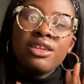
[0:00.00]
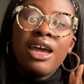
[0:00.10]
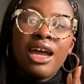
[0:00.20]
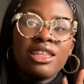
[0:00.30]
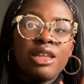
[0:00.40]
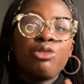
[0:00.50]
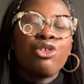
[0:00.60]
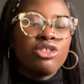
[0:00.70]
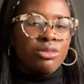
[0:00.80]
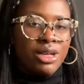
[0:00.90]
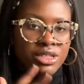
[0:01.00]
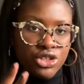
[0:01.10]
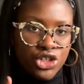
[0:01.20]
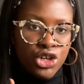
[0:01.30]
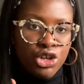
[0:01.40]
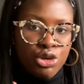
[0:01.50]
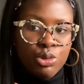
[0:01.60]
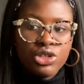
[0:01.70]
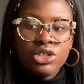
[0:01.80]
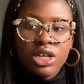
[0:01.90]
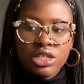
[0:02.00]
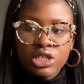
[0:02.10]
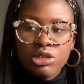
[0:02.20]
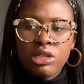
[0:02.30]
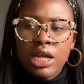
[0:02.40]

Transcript: And then we've got semester 2, which is until